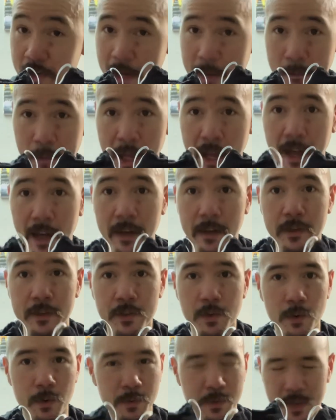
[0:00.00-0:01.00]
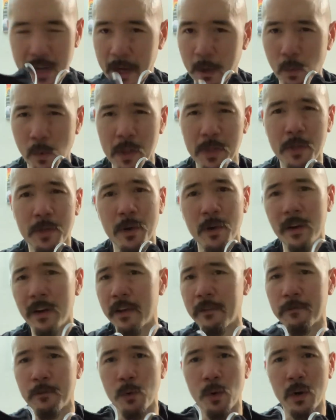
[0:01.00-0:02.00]
ain't bad. So it was like
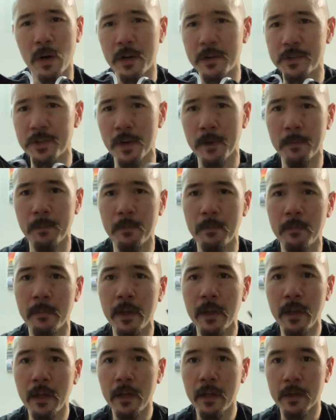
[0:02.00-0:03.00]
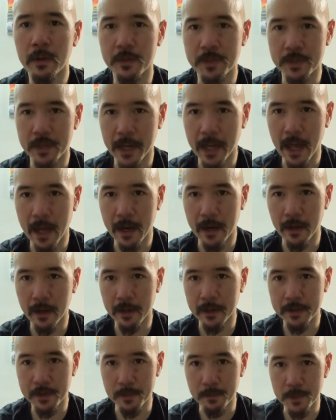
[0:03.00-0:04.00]
$134 or something, because they
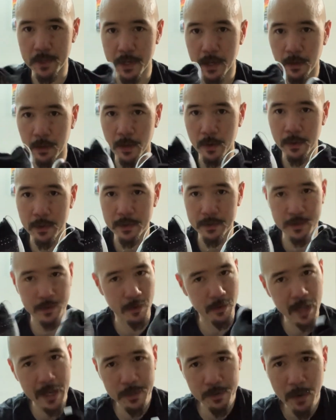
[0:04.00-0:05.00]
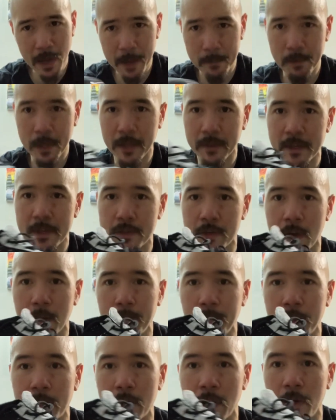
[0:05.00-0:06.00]
got some sale going. So that's why I picked these
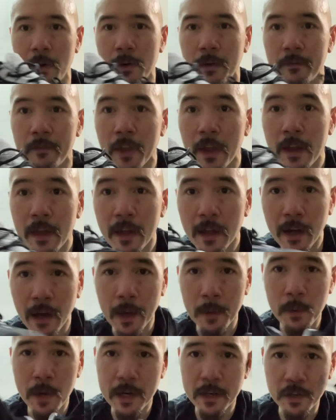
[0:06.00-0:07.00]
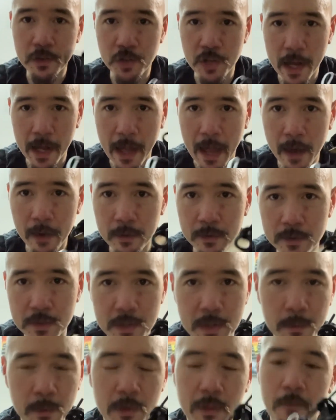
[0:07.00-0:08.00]
up, you know. I wanted to check out and
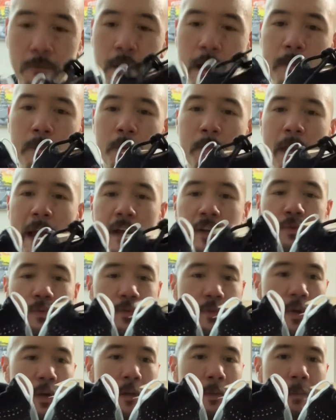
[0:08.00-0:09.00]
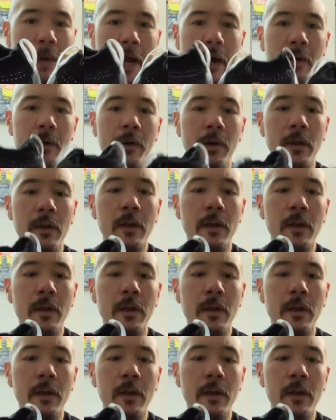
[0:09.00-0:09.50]
see what the Vapormax was all about.